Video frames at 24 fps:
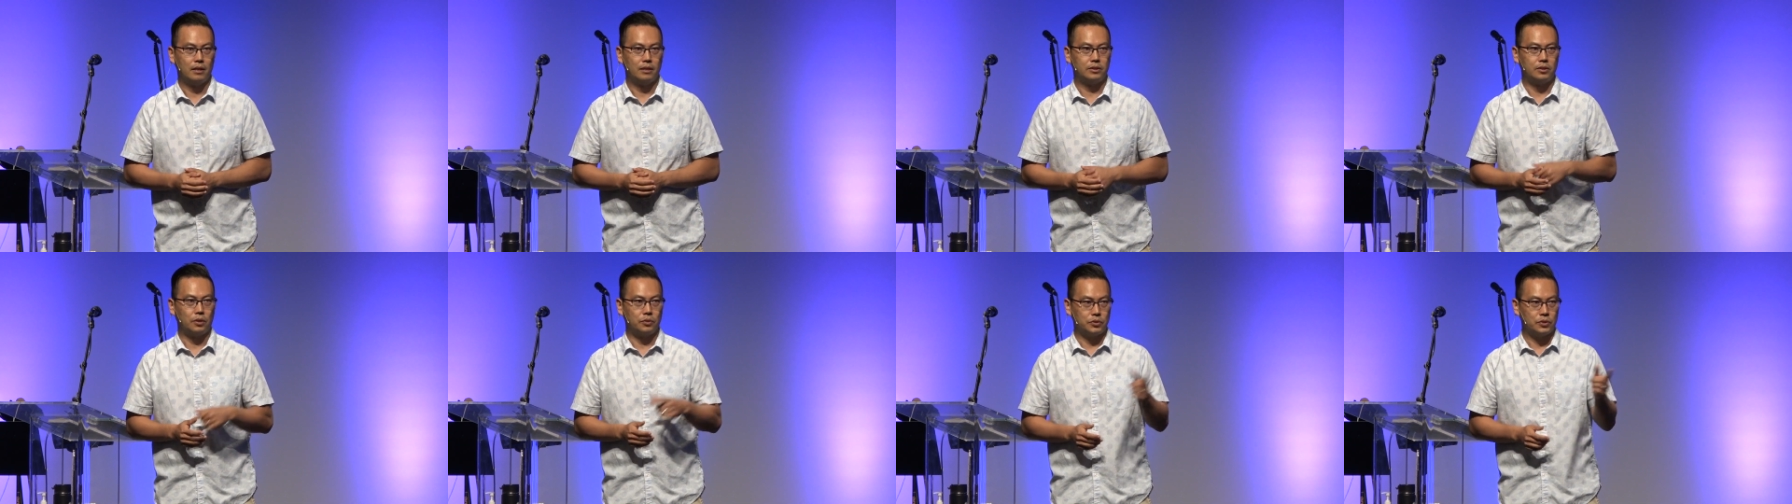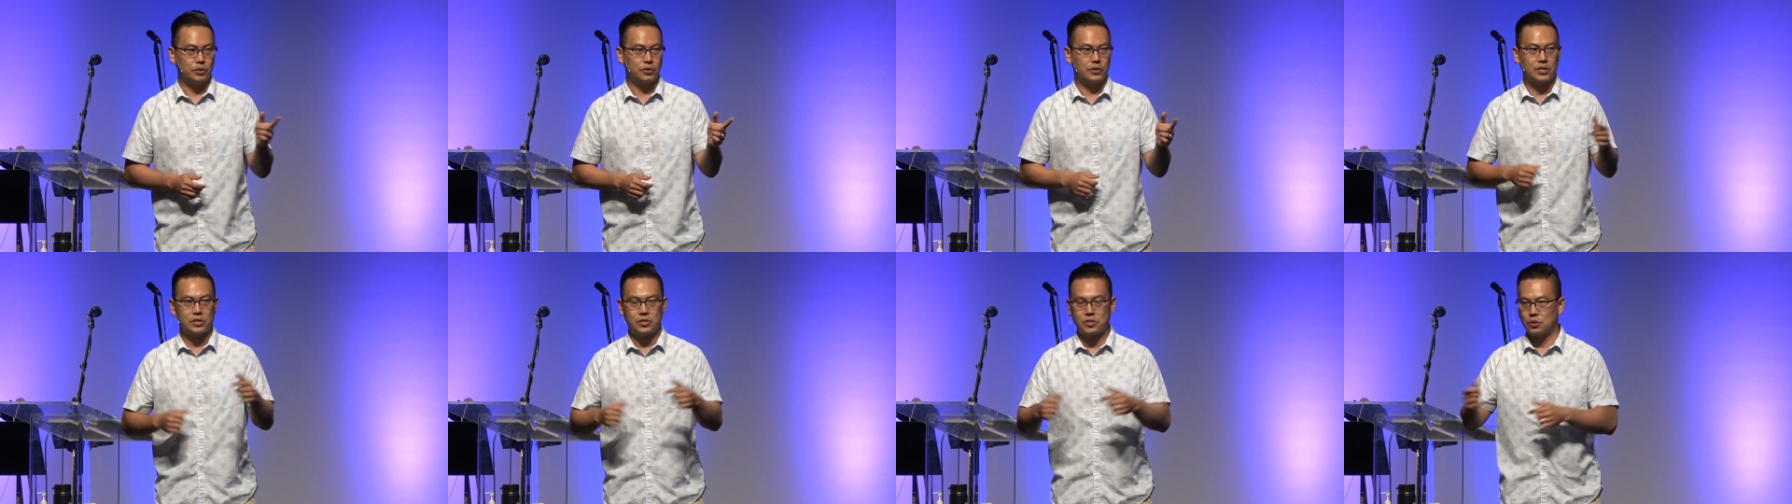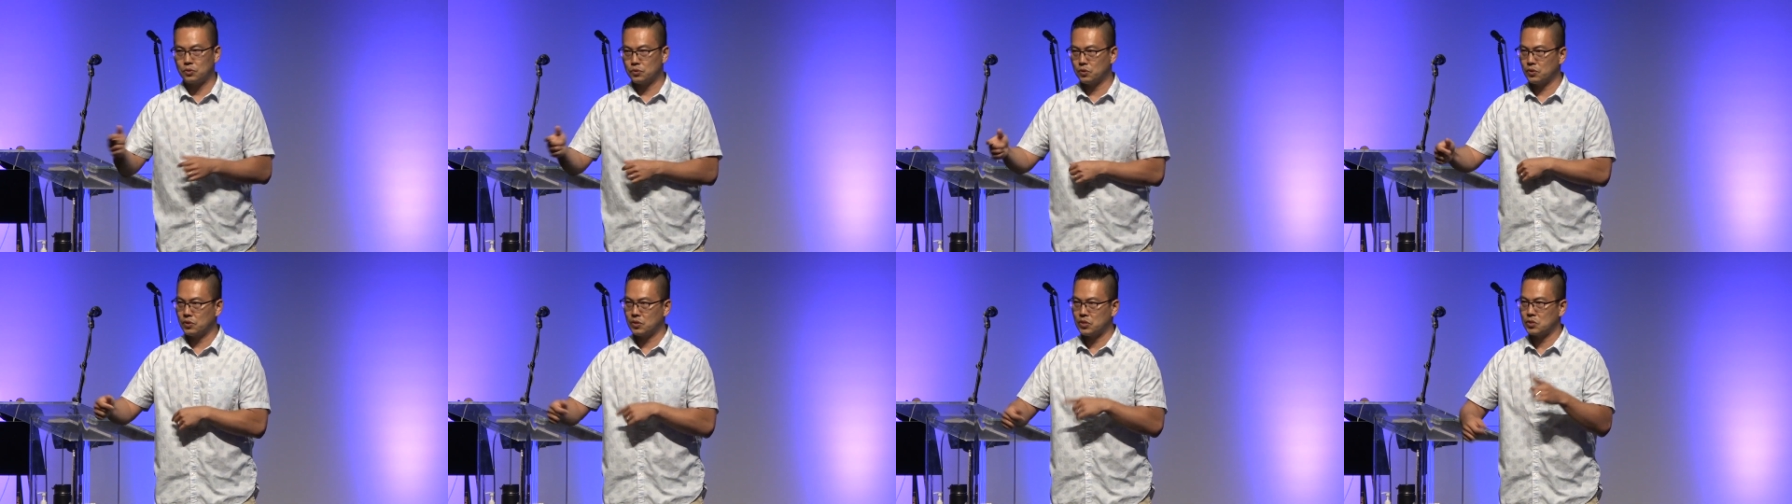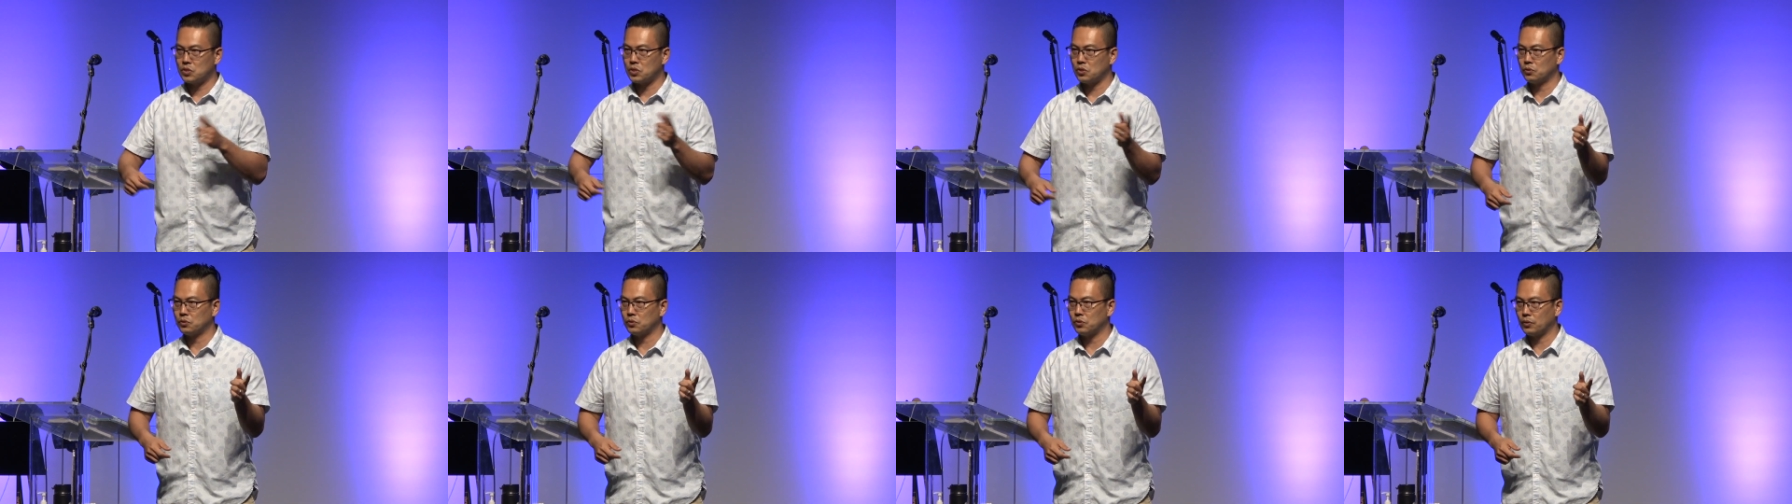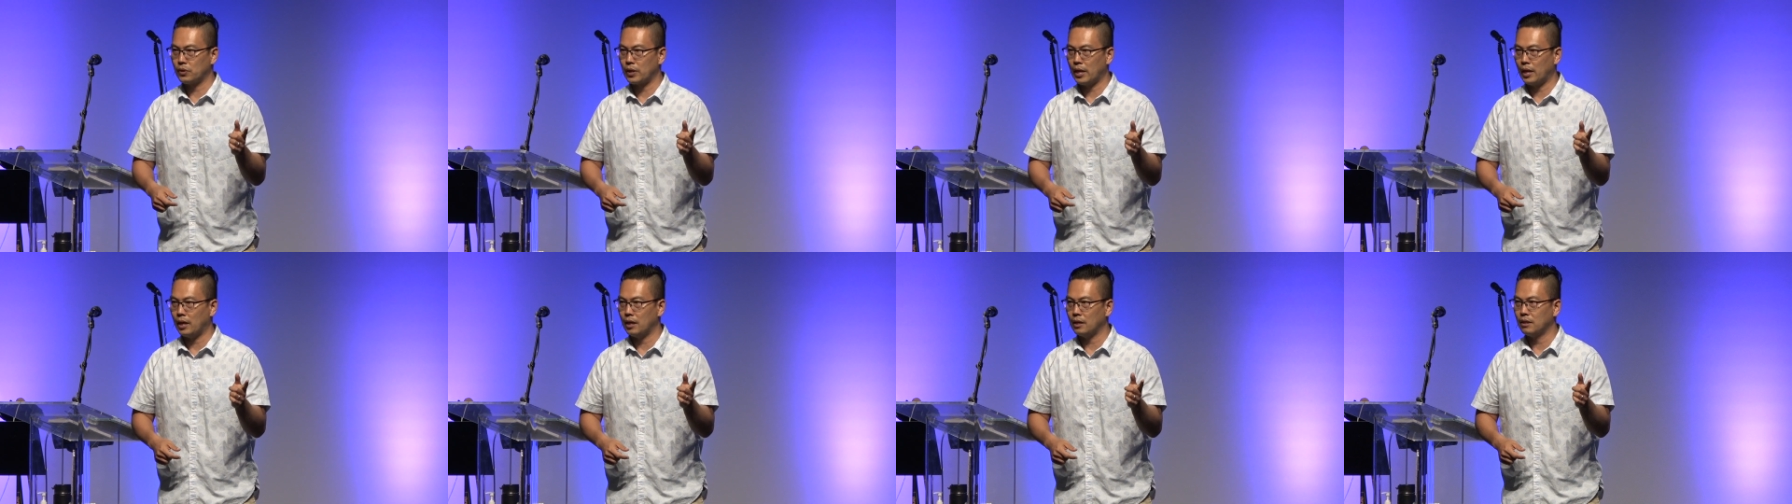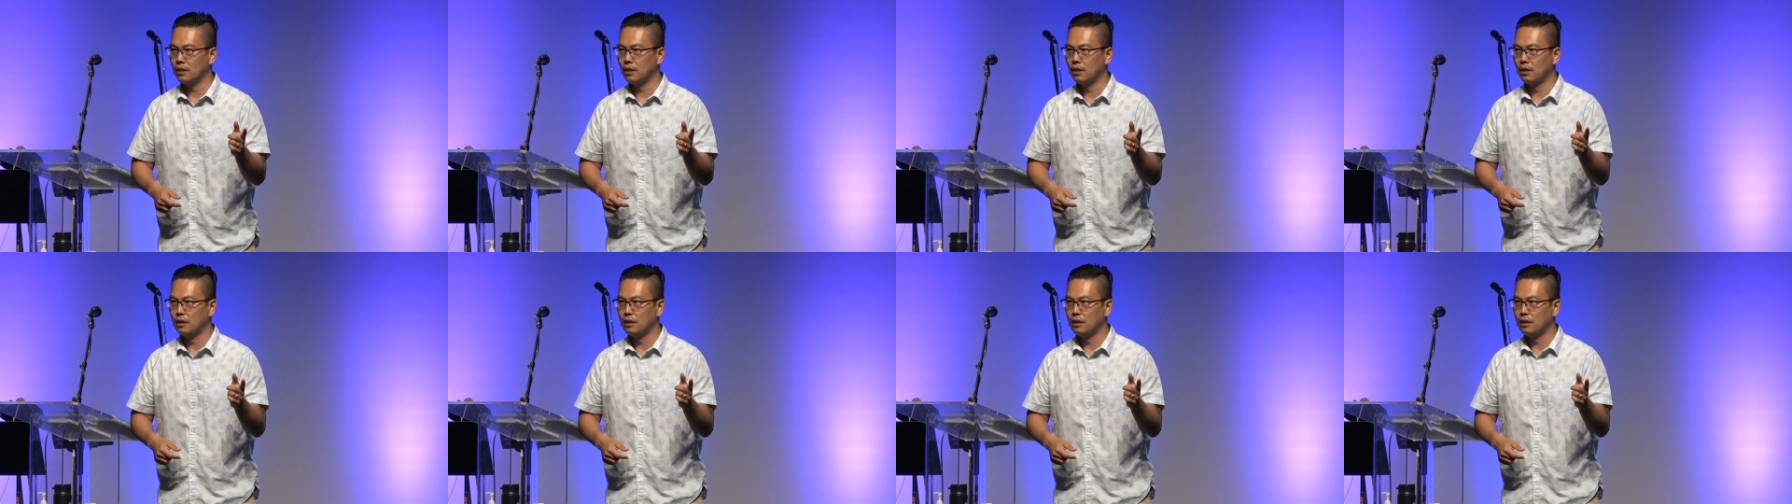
Don't do this, don't do this, don't do that.